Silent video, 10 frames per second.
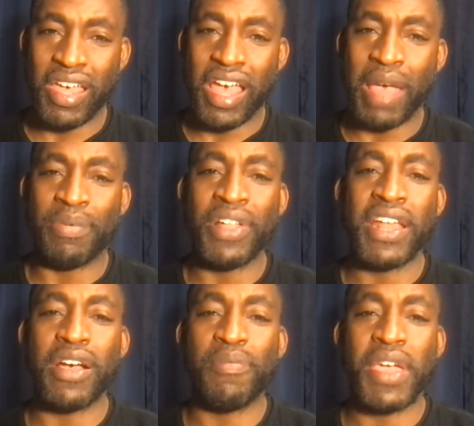I plan
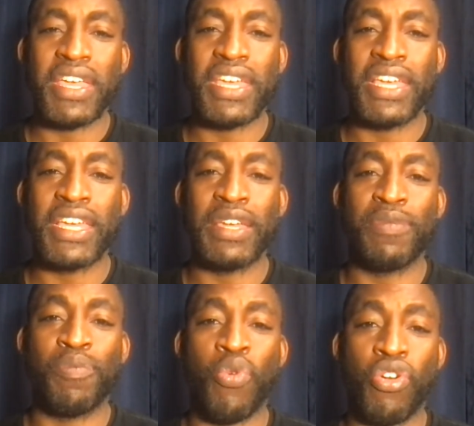on
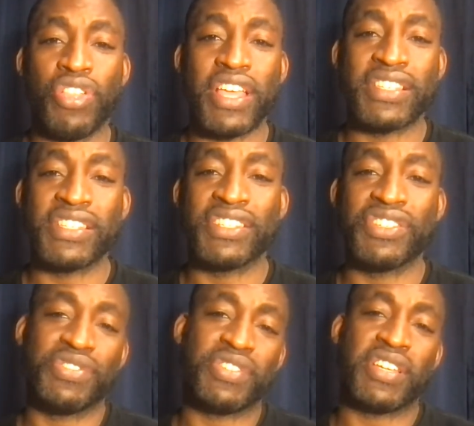making more lessons
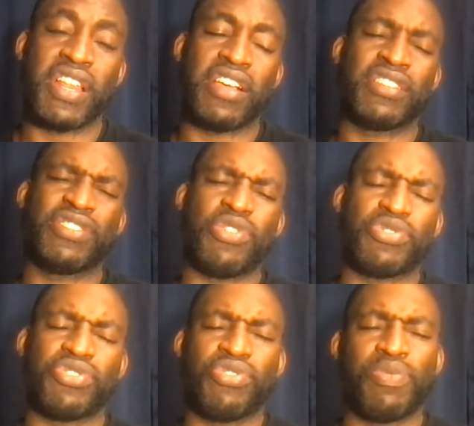using a
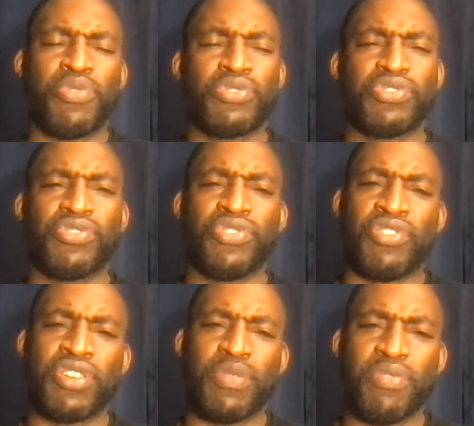social emotional
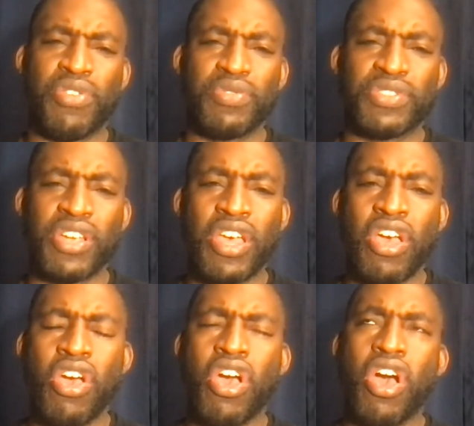learning approach.
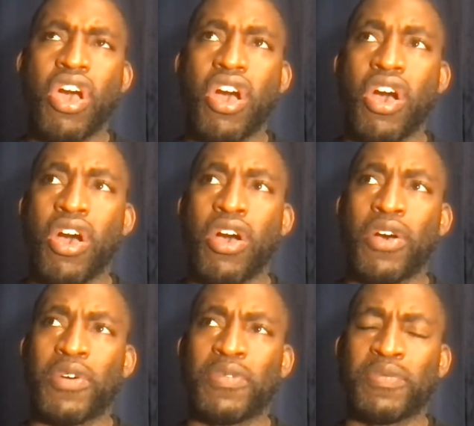
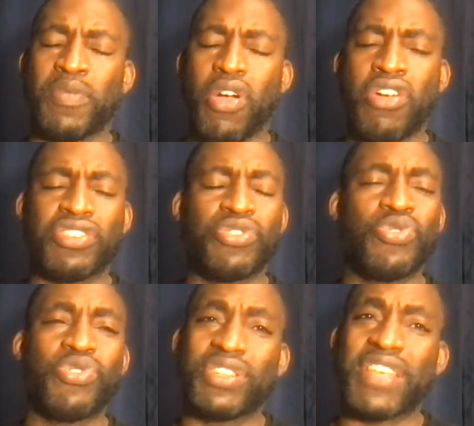Our
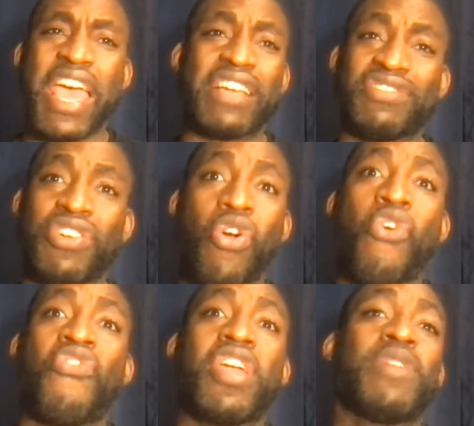school is actually
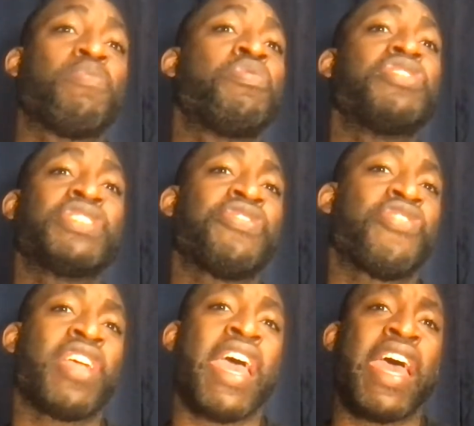already pushing for
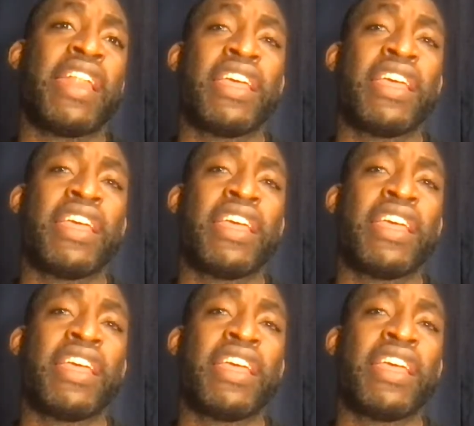that.